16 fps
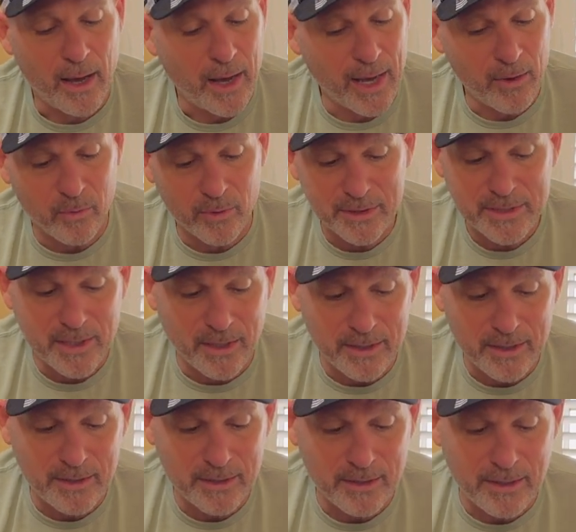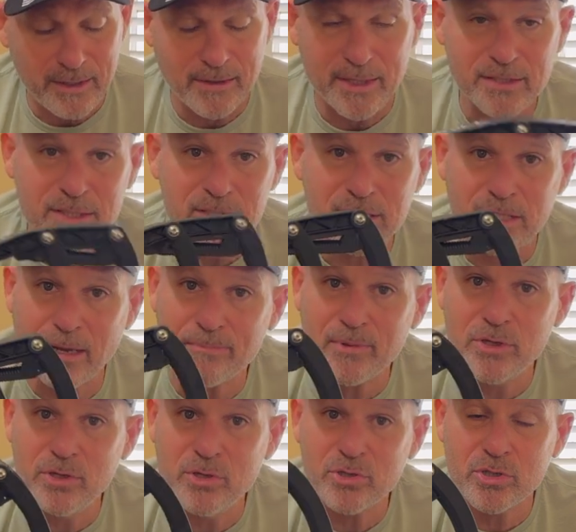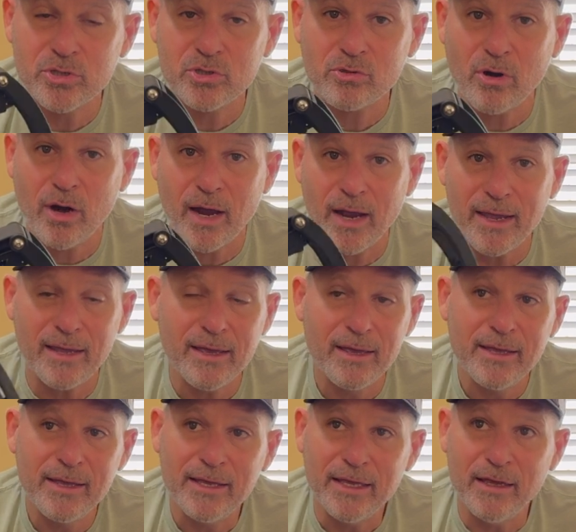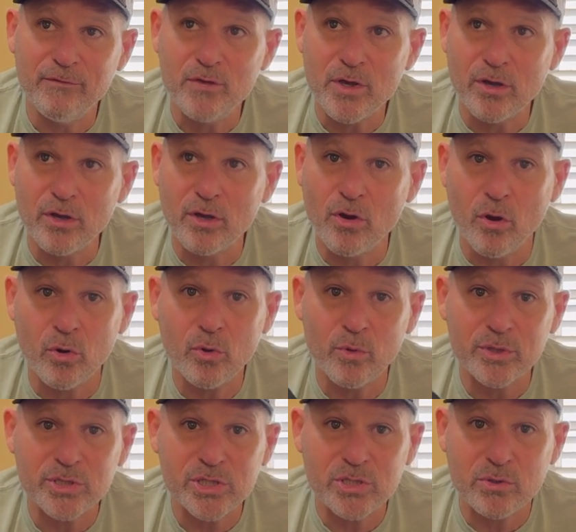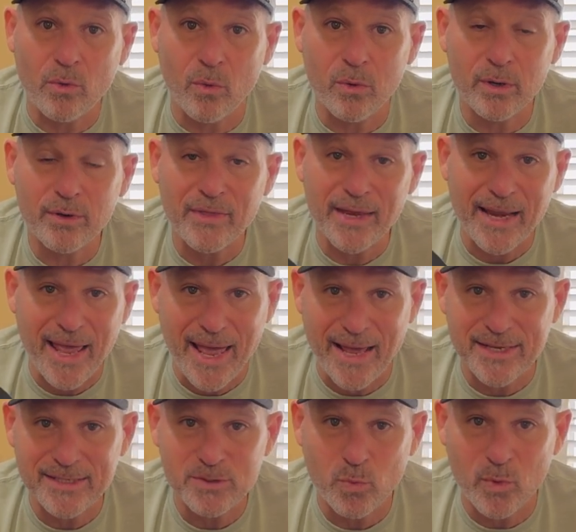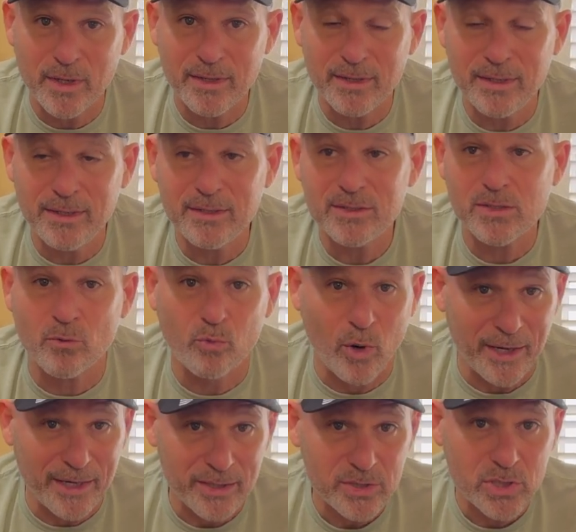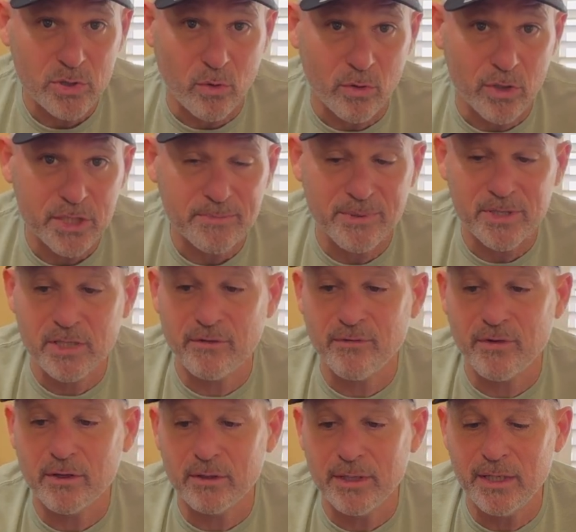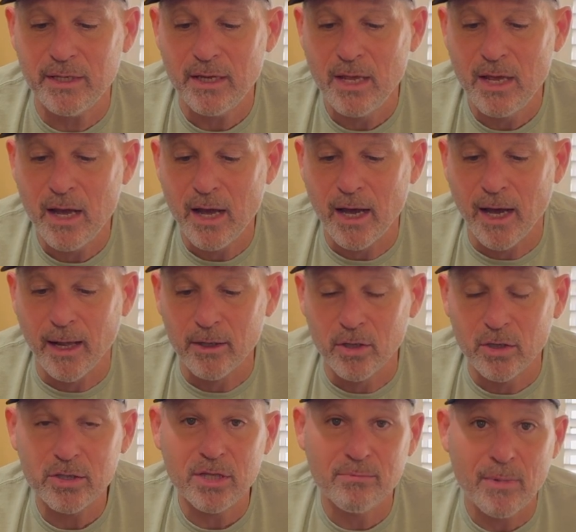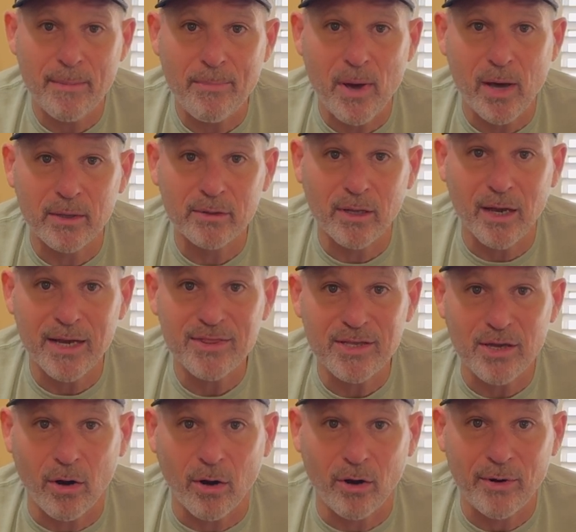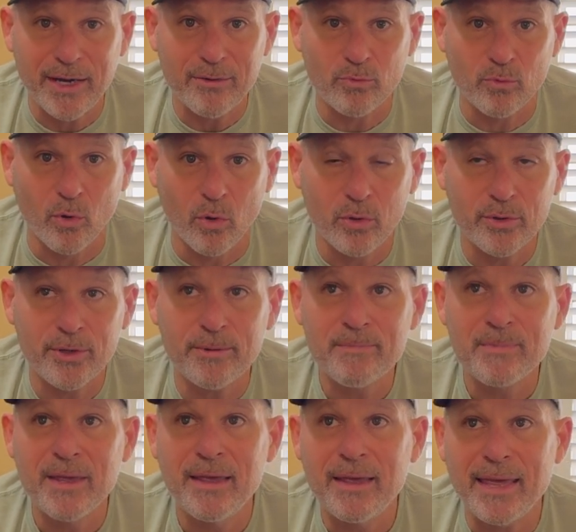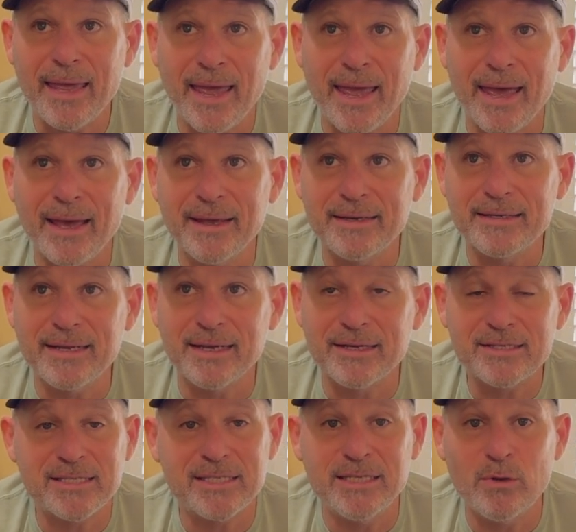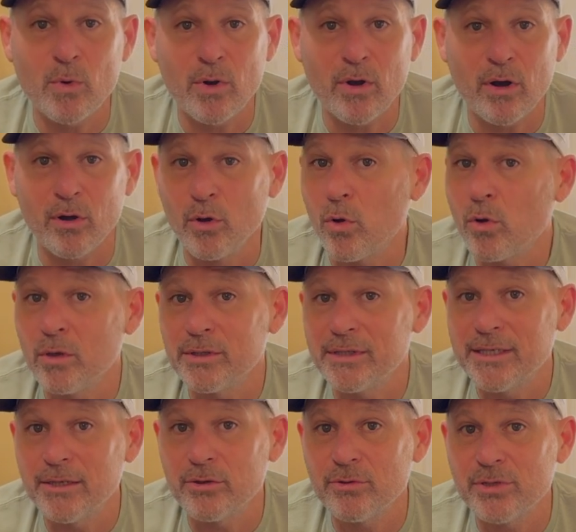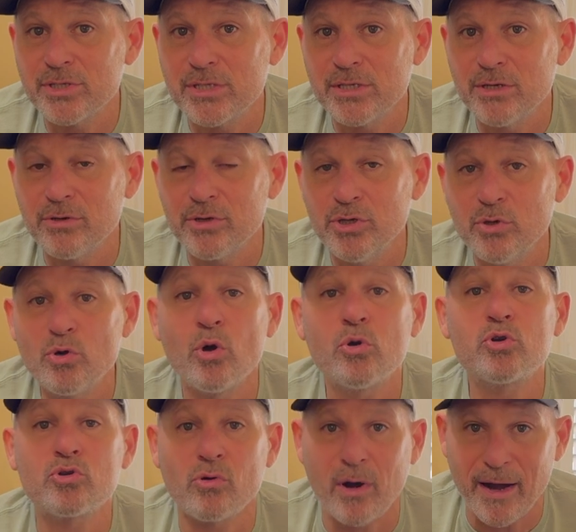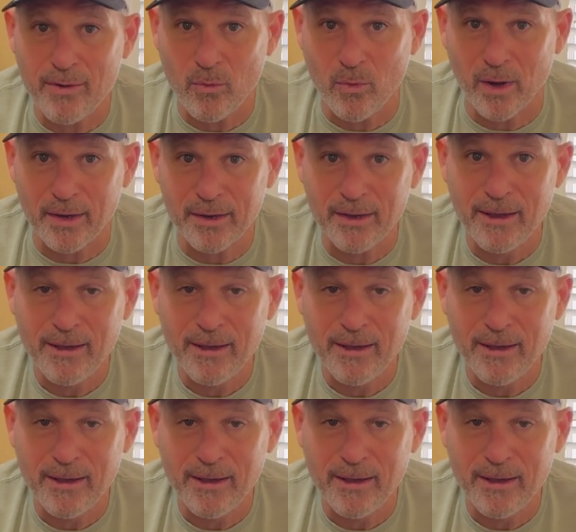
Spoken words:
I will tell you, this is something you should try. If you can go to a store that has one of these, a running store specifically, look them up online, the R8 roller, and see where a local dealer is near you. Go try one.